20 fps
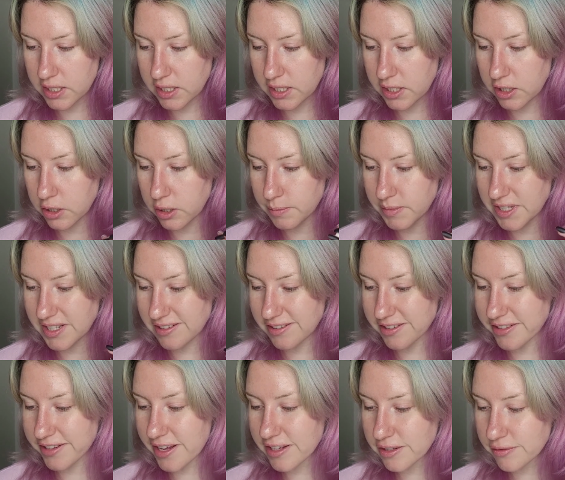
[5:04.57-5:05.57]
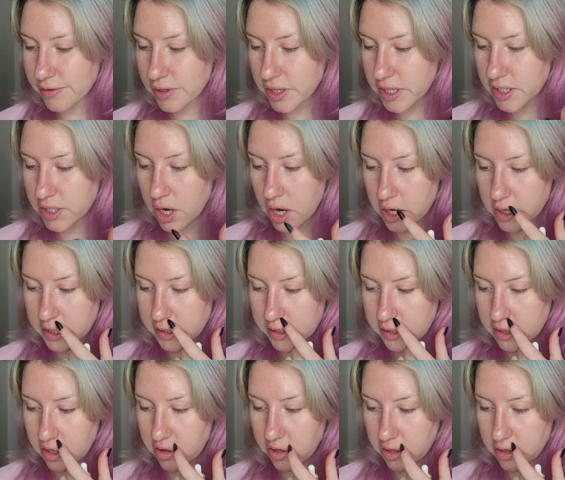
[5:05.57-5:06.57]
serum successfully targets
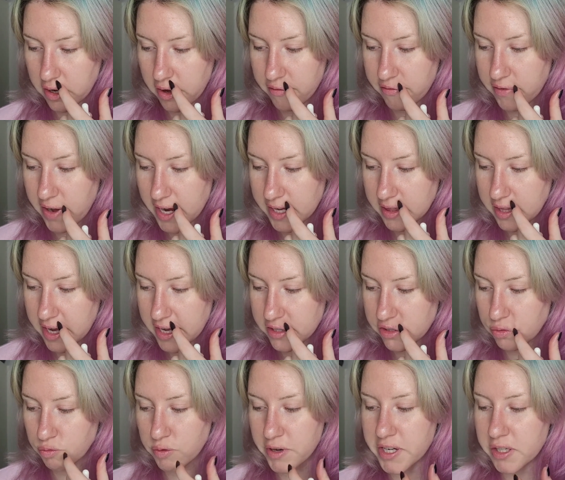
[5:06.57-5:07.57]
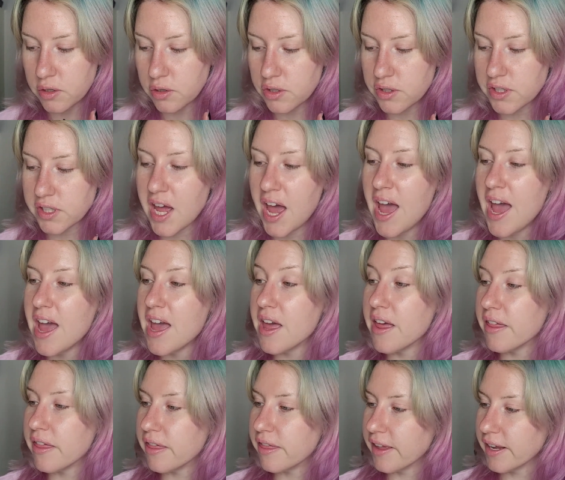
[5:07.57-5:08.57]
the look of fine lines, wrinkles,
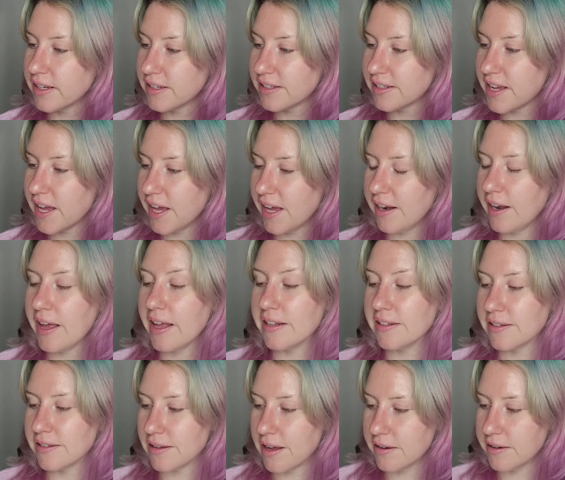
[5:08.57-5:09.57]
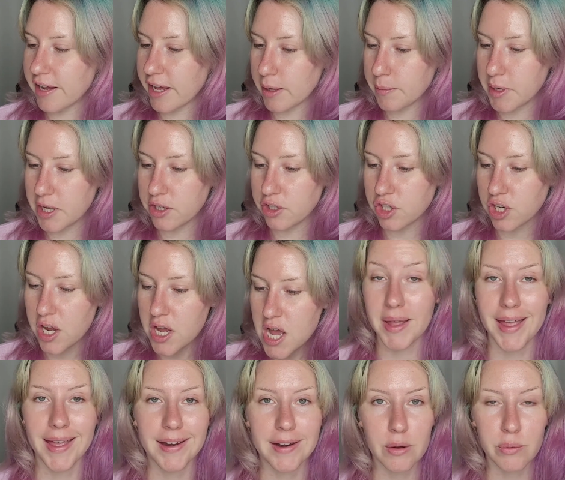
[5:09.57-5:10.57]
thick skin, and sun damage.
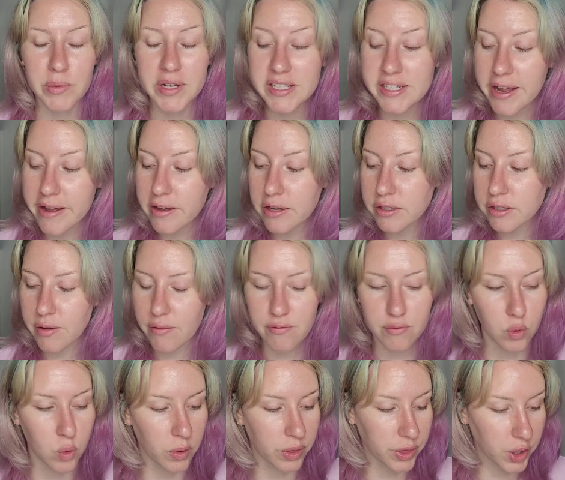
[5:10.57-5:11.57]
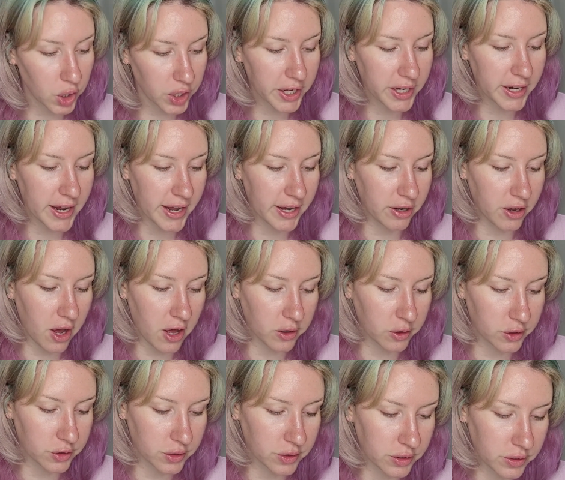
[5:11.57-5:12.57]
And it retails for
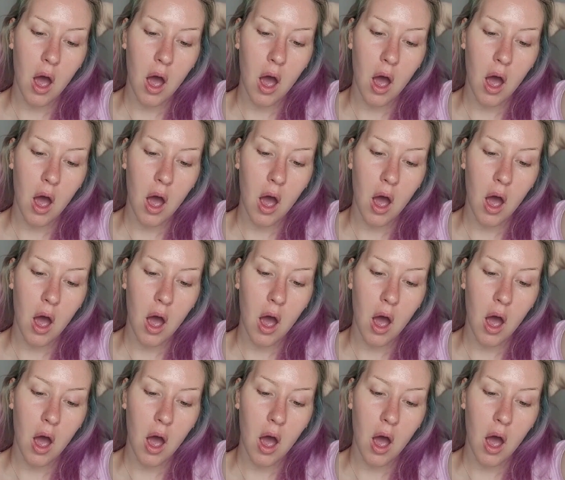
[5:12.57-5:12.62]
$39.